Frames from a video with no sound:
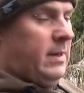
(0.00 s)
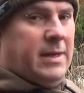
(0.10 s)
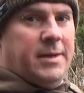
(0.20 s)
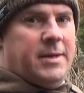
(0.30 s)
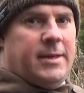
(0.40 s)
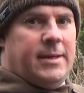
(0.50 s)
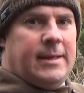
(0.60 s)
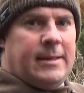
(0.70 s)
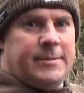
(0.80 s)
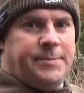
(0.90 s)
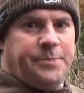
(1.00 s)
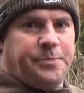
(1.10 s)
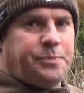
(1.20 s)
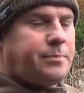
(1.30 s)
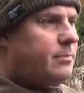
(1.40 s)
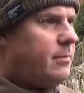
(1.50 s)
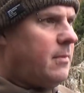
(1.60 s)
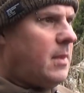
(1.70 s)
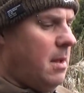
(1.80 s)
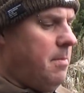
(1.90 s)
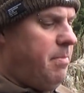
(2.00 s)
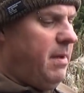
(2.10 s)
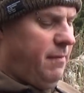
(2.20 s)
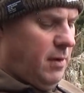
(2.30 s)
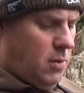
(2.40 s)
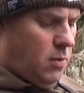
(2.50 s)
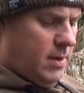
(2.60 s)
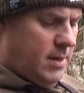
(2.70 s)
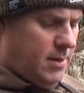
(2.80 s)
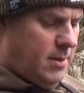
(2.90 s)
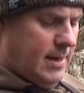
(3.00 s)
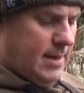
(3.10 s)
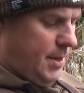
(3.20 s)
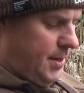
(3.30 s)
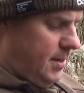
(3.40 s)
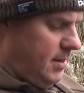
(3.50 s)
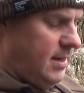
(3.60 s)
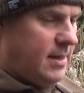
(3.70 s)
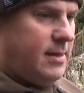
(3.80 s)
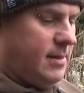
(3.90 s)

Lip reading: And bit of a quiet night last night.